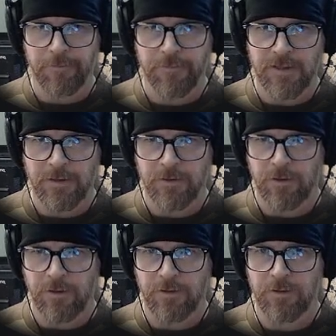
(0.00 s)
This is
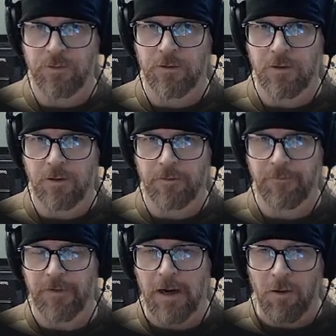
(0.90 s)
going to use a tool called
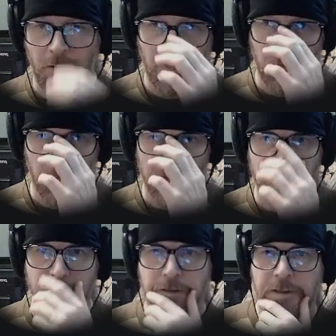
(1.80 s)
fowl,
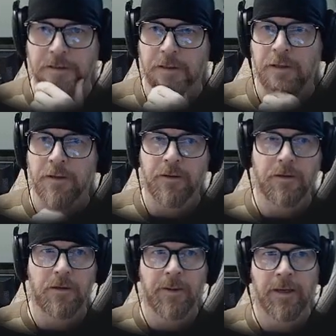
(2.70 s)
which is a
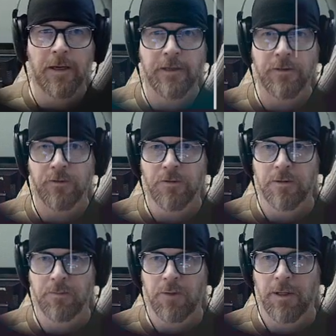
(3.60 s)
command line tool to
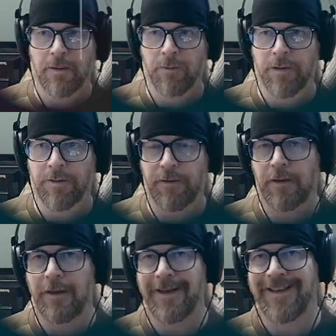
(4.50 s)
play with
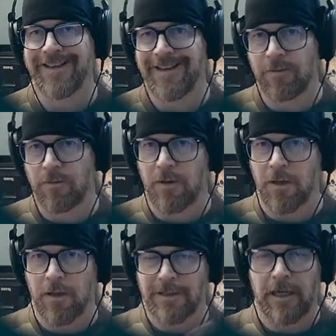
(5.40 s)

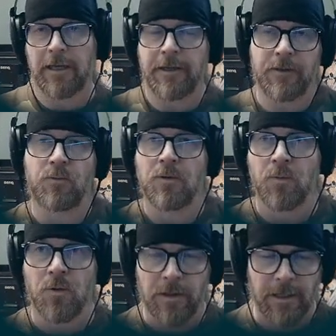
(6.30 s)
dilated
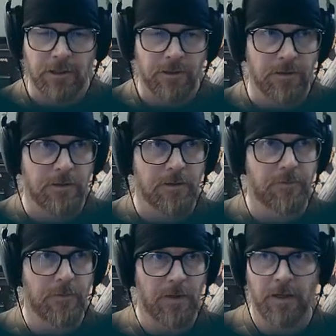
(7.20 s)
wormhole connections,
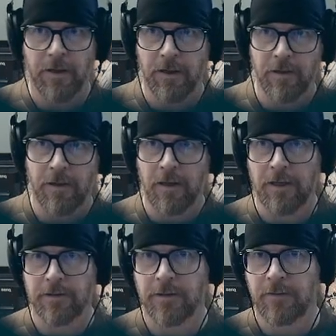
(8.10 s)
and it
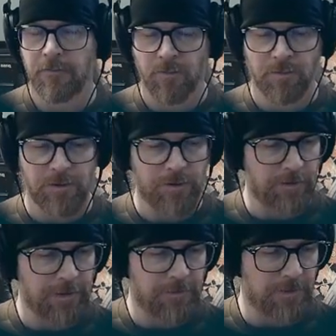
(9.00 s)
allows us to forward
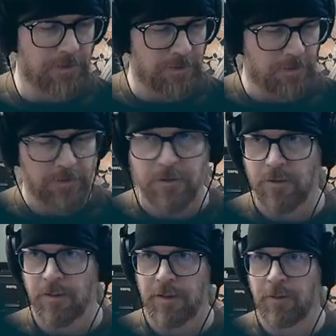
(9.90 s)
streams
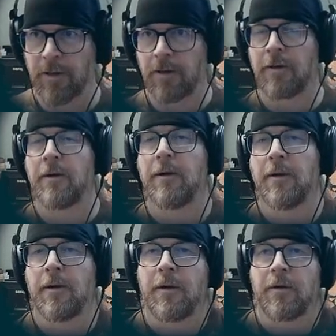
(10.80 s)
to anywhere
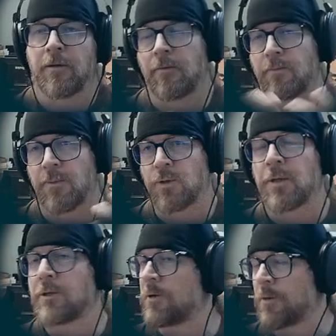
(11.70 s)
or between
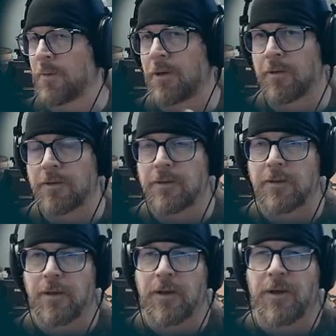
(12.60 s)
two computers
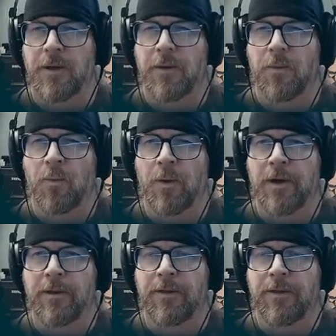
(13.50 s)
with